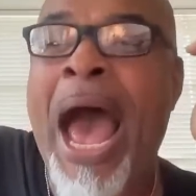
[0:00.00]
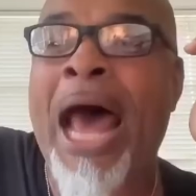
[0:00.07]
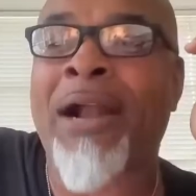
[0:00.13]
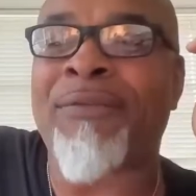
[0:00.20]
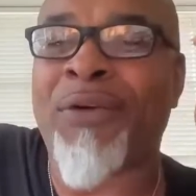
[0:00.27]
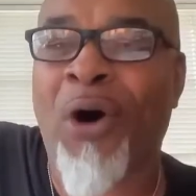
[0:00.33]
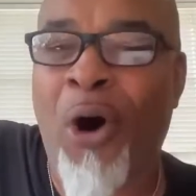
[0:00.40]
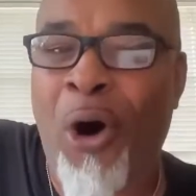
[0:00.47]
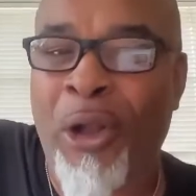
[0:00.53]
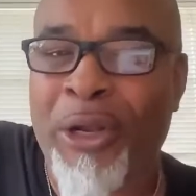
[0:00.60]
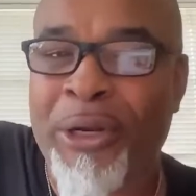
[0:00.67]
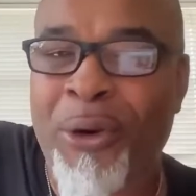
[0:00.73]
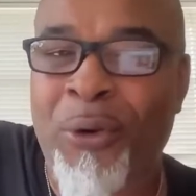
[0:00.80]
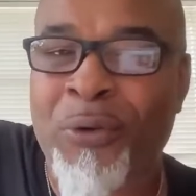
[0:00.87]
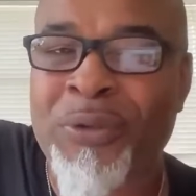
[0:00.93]
out of all
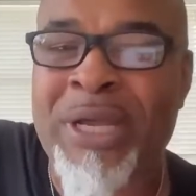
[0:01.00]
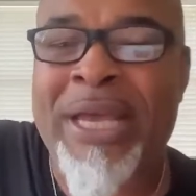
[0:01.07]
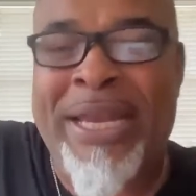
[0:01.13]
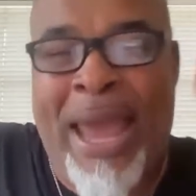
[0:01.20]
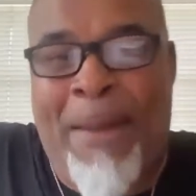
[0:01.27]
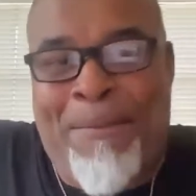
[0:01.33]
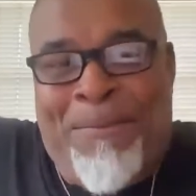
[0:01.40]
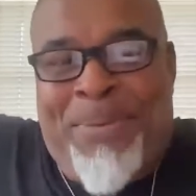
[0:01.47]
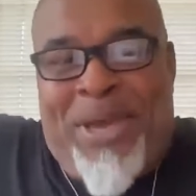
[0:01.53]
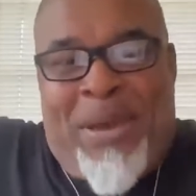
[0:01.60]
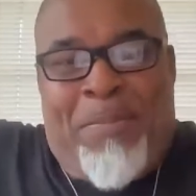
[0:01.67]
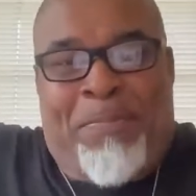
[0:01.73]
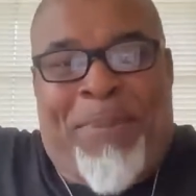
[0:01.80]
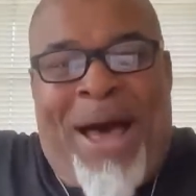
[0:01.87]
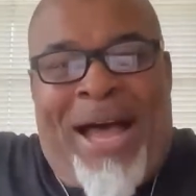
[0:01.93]
of those that
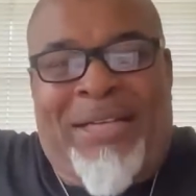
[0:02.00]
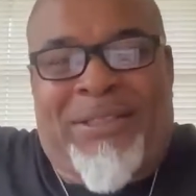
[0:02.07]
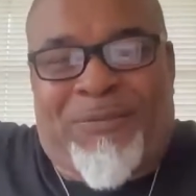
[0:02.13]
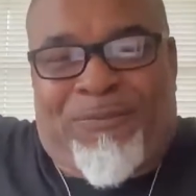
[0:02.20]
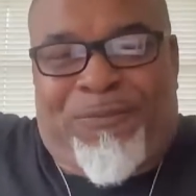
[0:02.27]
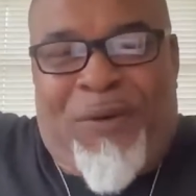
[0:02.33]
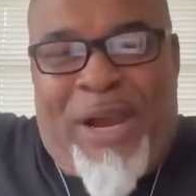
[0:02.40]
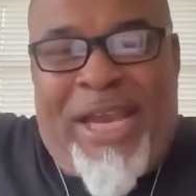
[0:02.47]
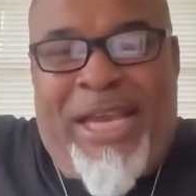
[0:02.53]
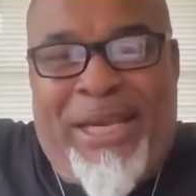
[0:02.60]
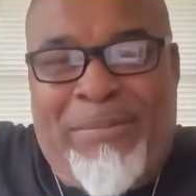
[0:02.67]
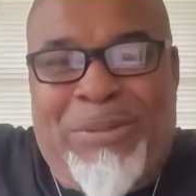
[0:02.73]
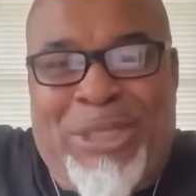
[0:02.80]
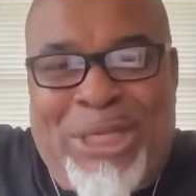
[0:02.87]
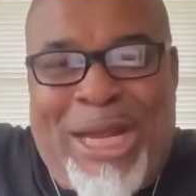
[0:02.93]
big box
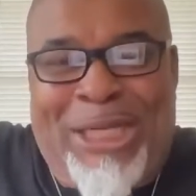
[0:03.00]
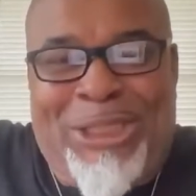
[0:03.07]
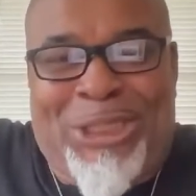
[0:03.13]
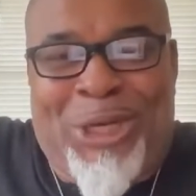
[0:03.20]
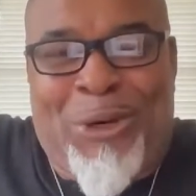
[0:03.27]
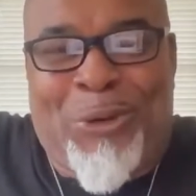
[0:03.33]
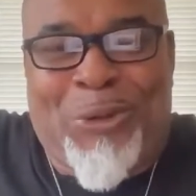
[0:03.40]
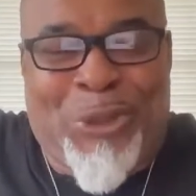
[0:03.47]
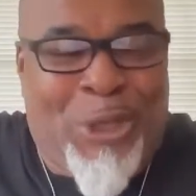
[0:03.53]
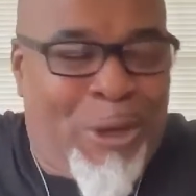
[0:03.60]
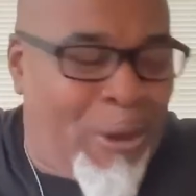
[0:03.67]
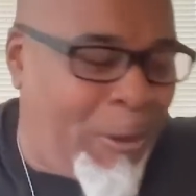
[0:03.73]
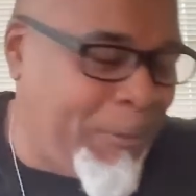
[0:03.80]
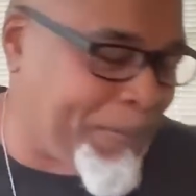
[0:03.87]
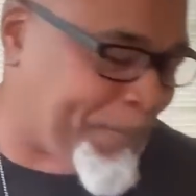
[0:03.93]
frames that I showed
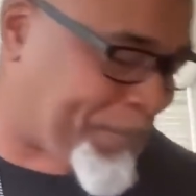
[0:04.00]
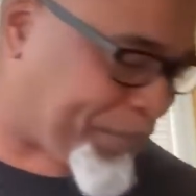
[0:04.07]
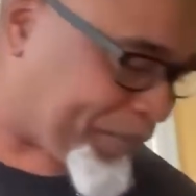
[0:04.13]
y'all,